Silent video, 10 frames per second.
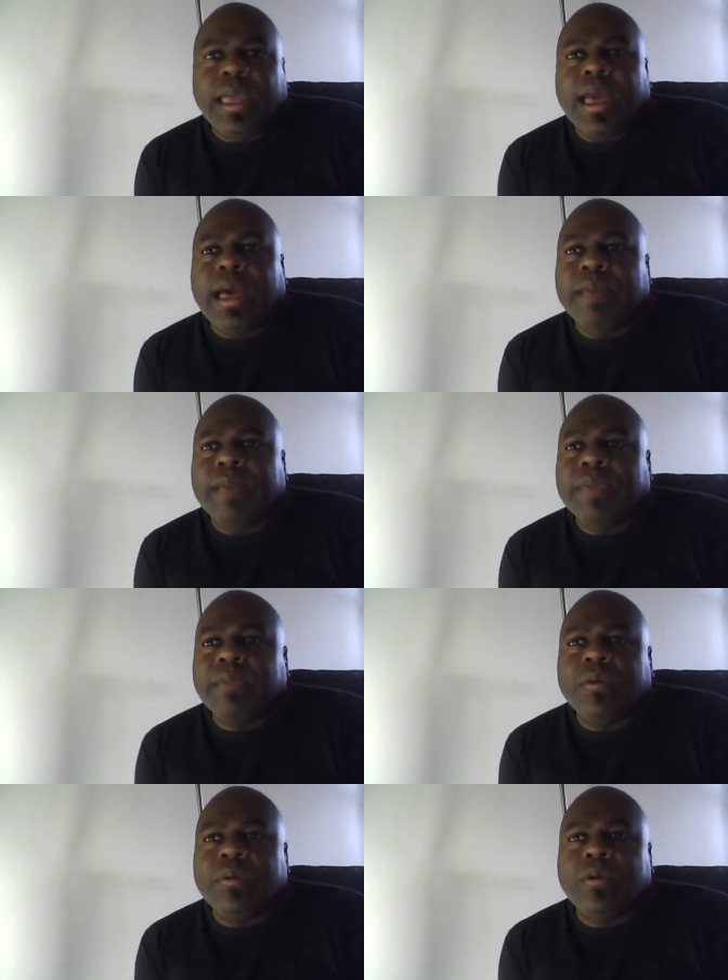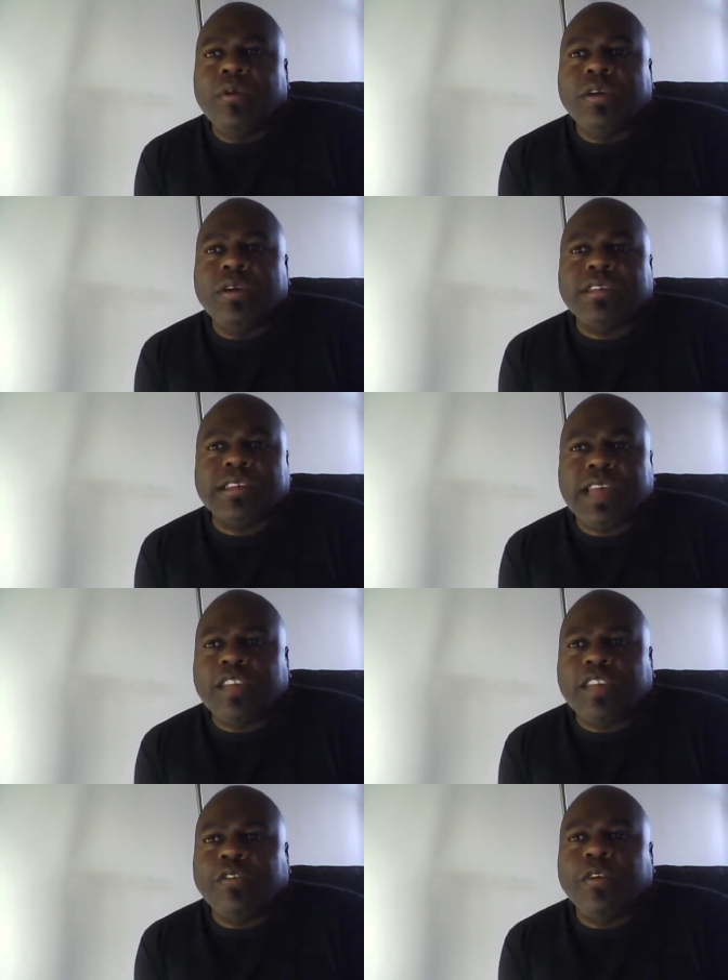uh, people who were
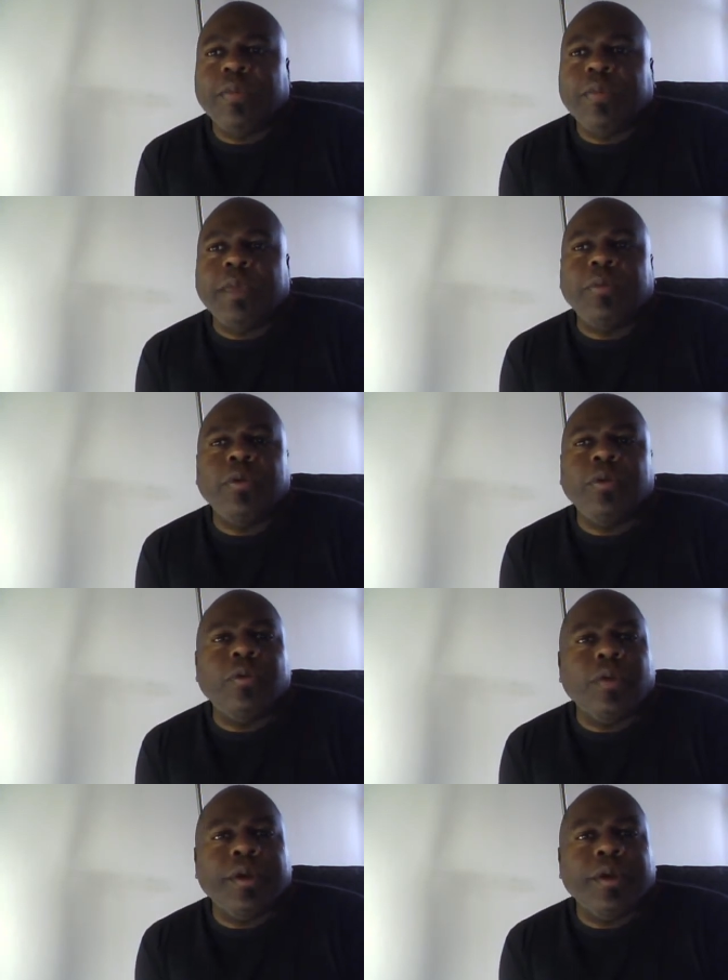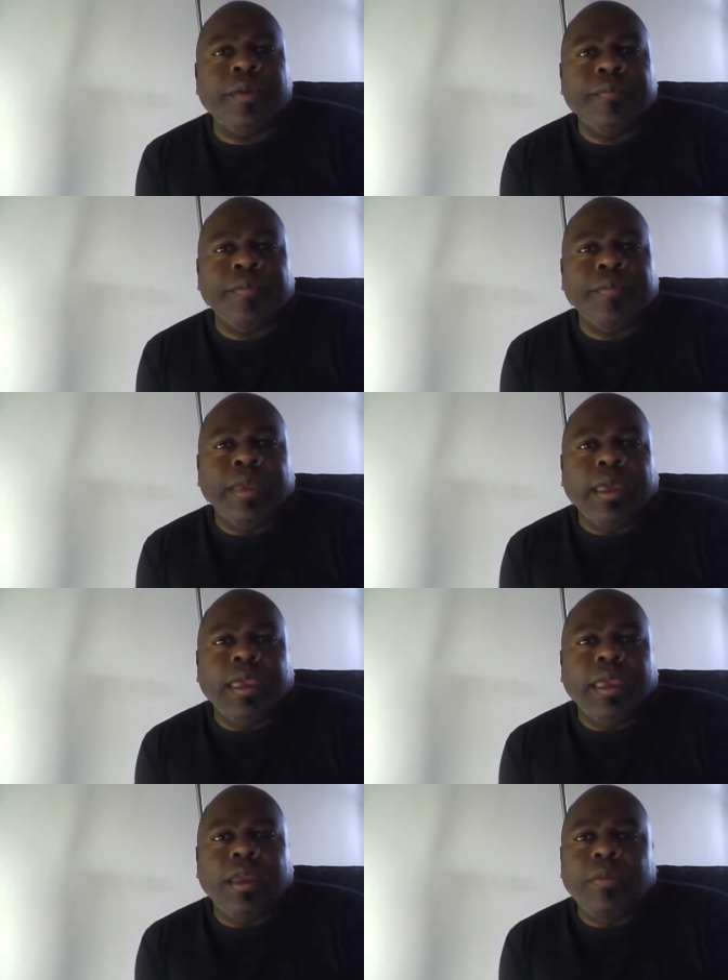successful, people who were,
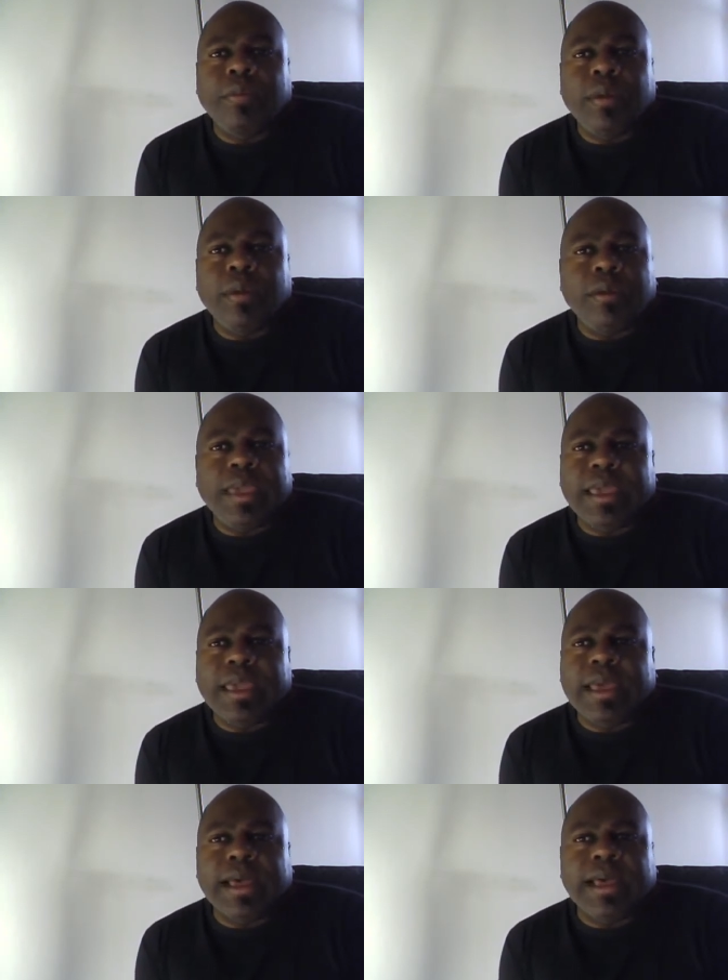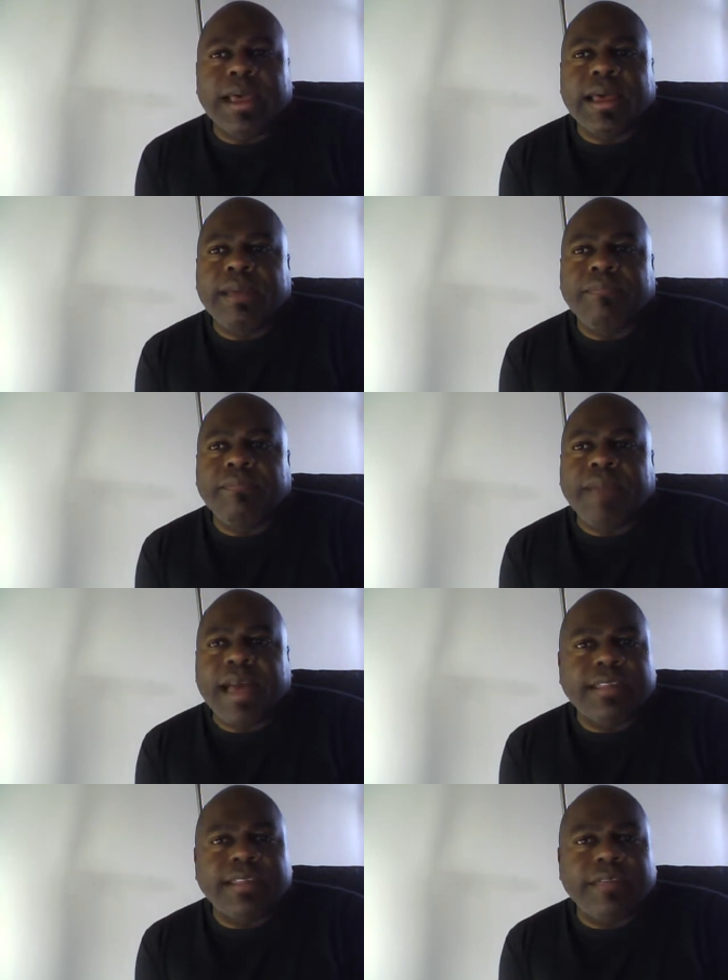you know, promoting uh,
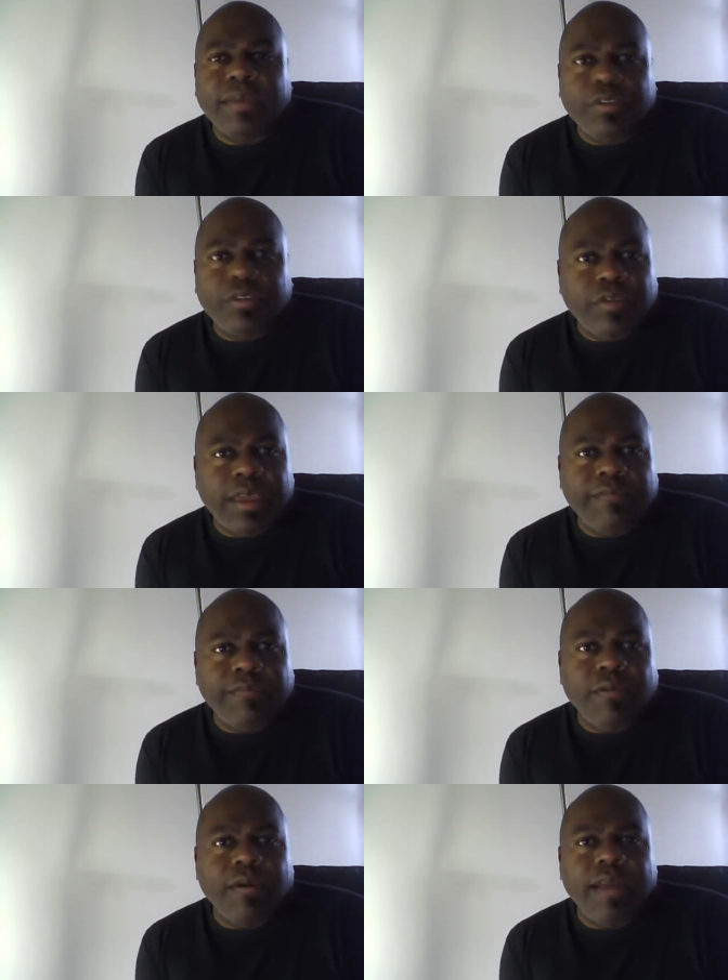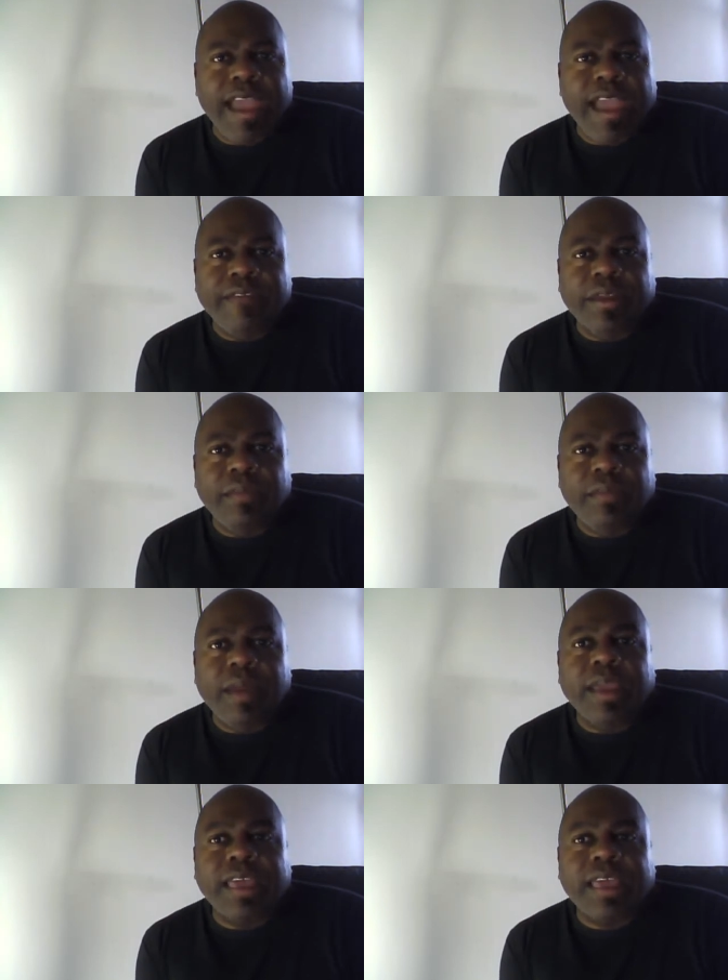positive imagery for African
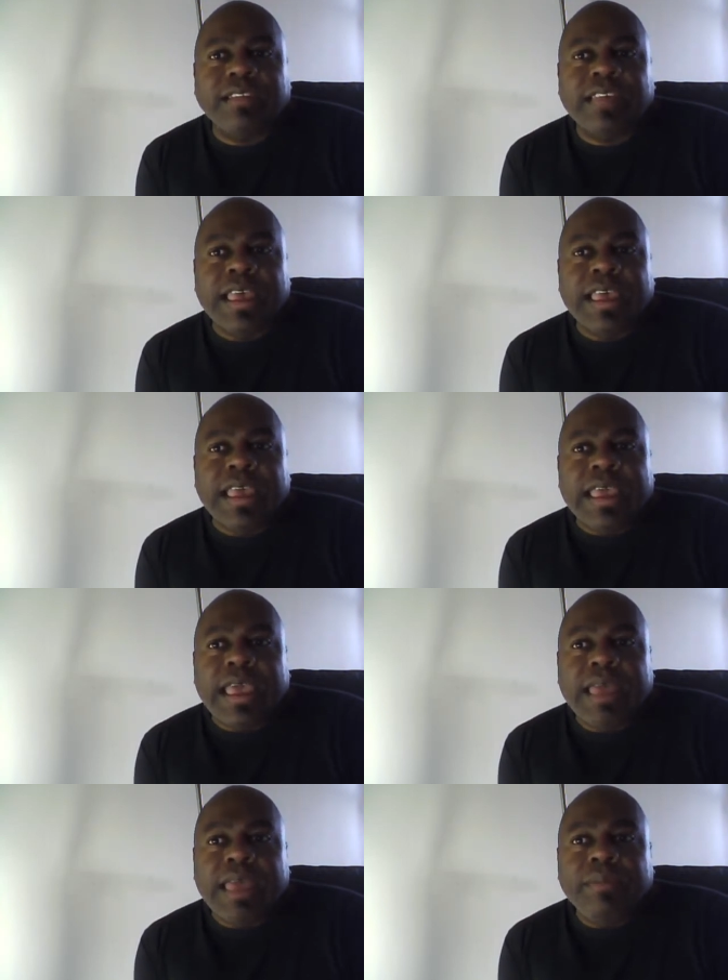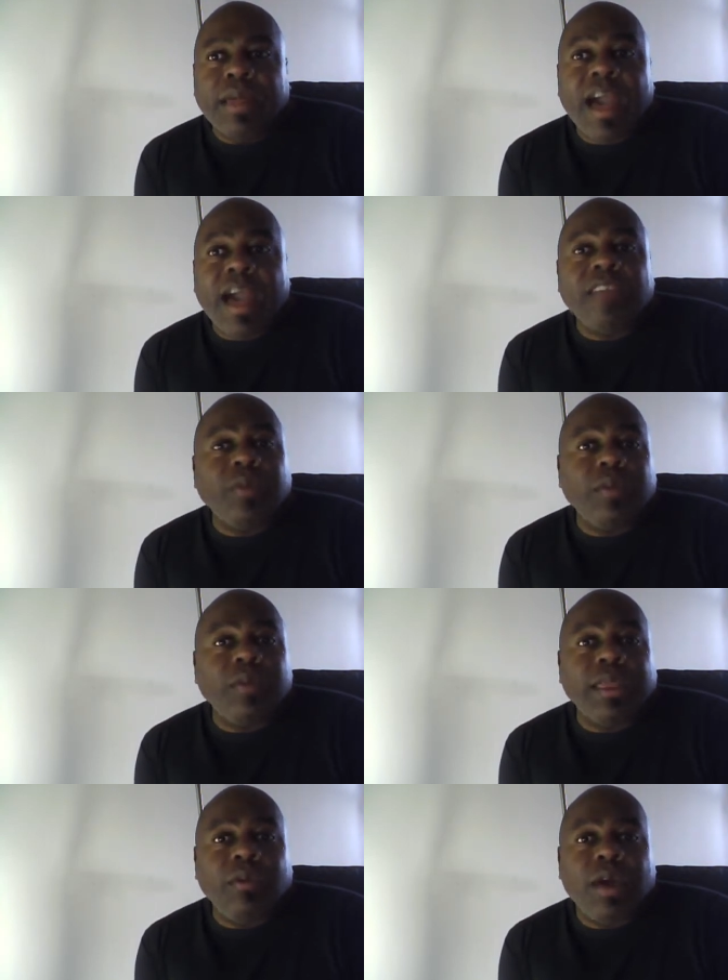Americans. And Bill Cosby
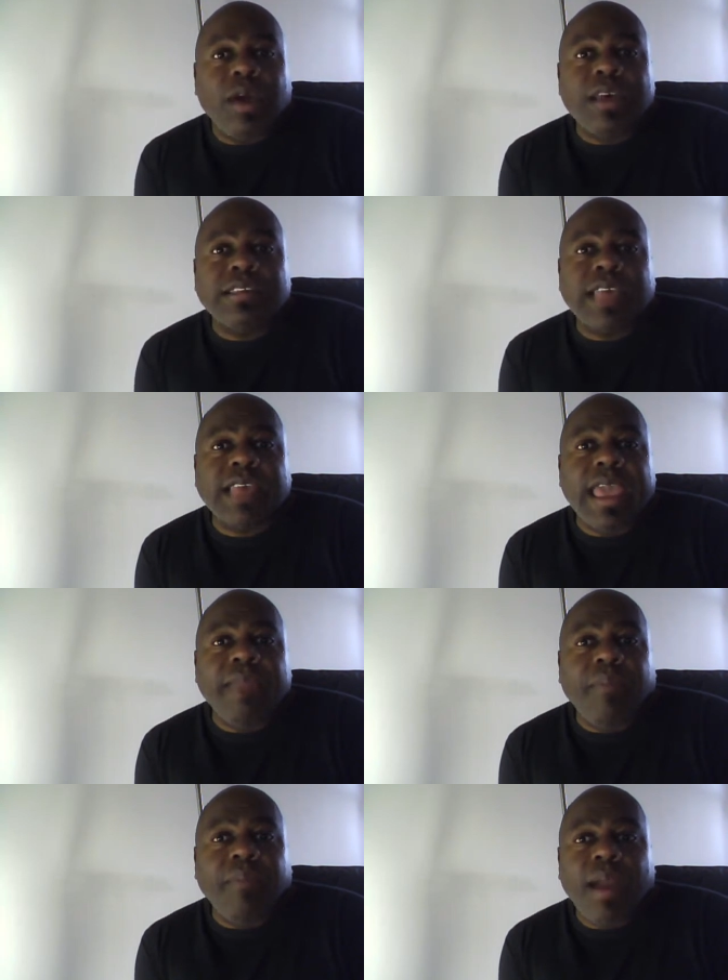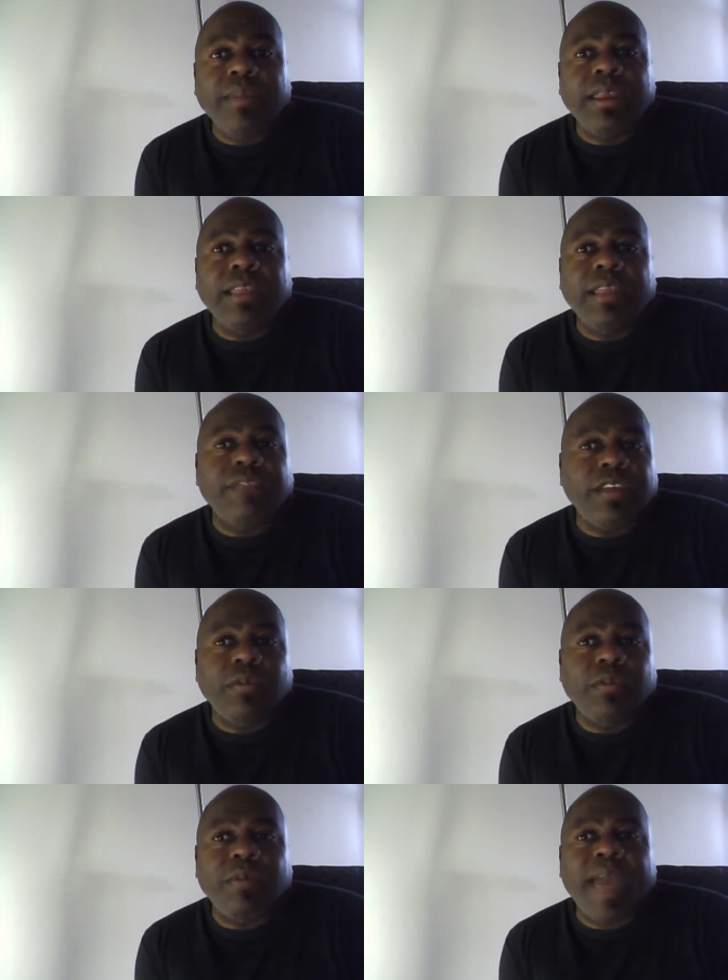really was a prominent
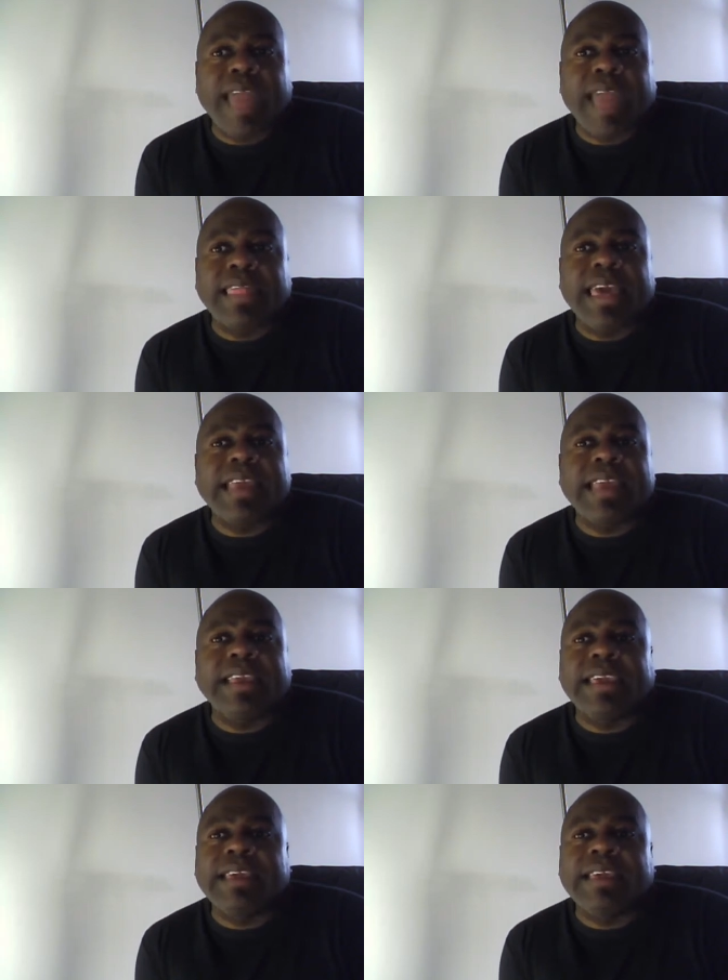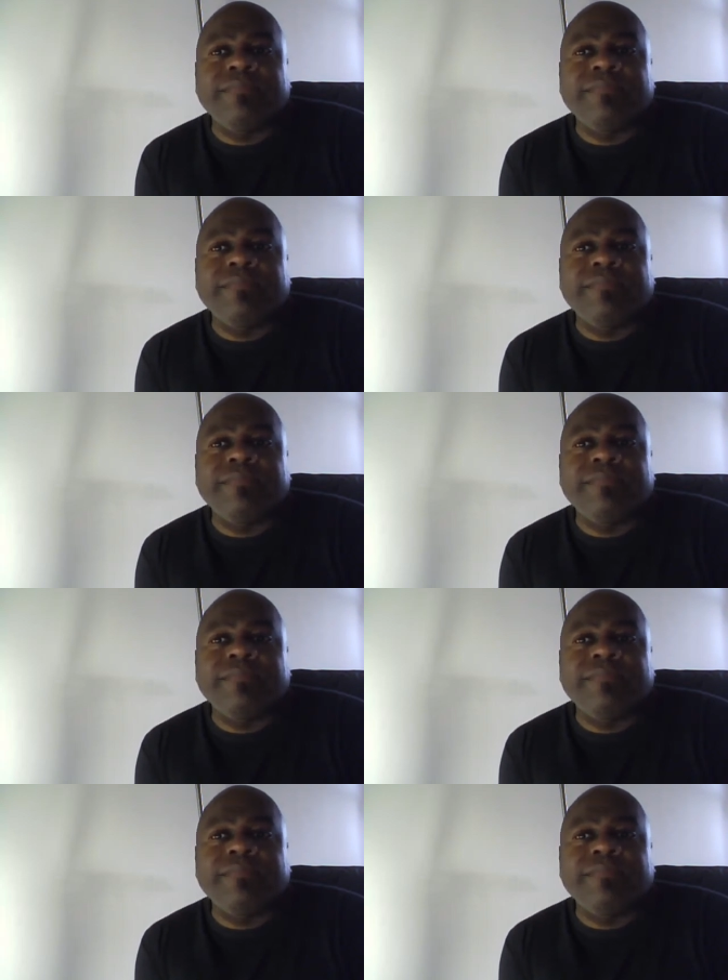individual back then. He